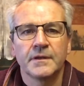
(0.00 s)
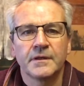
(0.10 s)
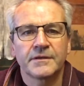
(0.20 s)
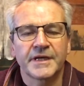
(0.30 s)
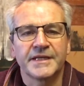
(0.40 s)

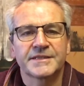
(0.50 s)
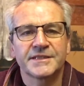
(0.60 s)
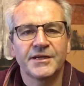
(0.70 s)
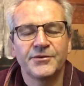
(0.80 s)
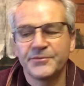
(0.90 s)
Okay,
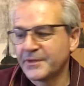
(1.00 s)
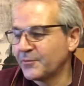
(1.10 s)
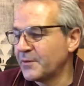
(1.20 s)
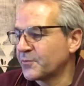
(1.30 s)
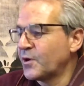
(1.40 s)
so that
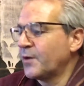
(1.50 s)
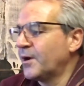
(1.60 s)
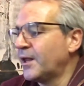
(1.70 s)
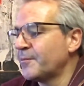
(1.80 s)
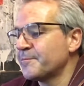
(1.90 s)
went quite
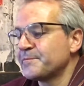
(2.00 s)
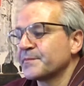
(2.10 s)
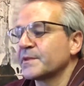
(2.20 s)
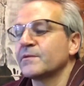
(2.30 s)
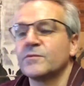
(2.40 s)
well.
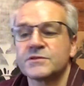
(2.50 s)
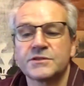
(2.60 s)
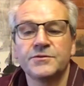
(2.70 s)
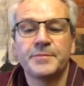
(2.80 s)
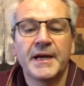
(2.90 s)
Wasn't
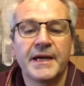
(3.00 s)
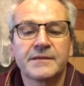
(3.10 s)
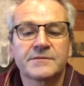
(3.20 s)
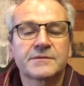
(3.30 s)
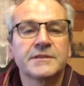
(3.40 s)
too bad,
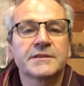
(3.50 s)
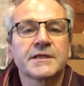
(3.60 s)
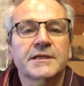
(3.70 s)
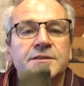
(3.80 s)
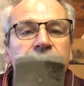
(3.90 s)
didn't
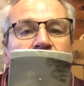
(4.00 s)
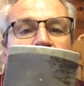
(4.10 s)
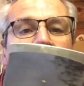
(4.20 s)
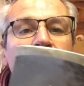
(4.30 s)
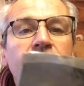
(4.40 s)
take too
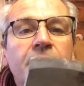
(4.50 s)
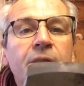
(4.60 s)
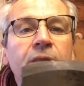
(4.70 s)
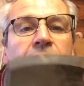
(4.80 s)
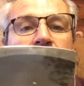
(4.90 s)
long.
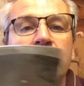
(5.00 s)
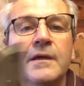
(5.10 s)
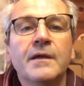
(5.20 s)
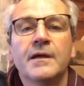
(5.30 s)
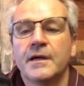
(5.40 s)

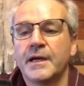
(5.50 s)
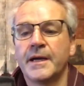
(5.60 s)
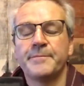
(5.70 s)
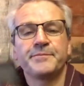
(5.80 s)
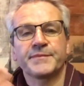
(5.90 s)

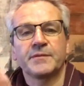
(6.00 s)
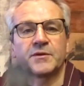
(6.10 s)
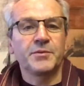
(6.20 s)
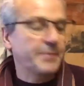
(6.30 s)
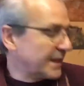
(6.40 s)
I'm going to
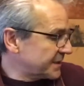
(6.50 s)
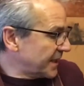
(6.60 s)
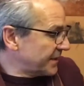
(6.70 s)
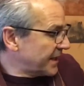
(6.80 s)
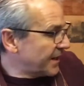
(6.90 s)
put it back
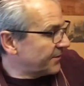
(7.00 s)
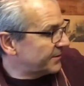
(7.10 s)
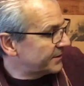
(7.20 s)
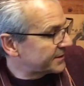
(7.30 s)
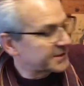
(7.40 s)
together now
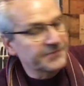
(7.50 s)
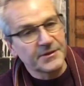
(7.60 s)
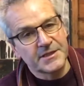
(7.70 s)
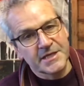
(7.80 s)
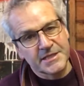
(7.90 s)
and see if we
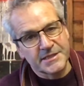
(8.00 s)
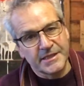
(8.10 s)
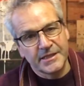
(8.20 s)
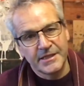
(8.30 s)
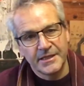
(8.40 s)
can test it.
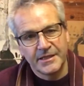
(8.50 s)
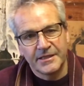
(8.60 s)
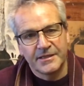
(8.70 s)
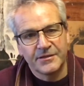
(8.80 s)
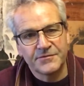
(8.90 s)

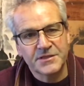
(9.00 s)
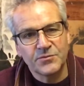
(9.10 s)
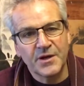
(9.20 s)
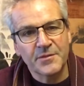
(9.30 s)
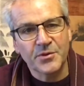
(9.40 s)
Now obviously
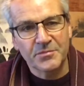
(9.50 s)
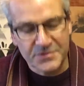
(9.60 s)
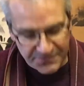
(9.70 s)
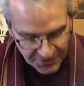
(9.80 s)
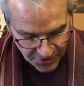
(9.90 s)
one of the problems
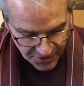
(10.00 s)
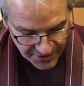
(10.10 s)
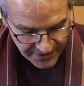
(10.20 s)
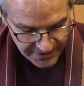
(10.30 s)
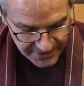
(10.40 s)
I've got
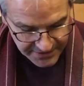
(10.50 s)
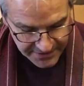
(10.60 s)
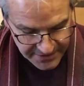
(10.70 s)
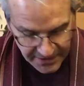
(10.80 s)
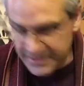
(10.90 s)

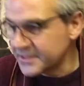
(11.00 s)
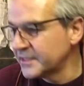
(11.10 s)
is that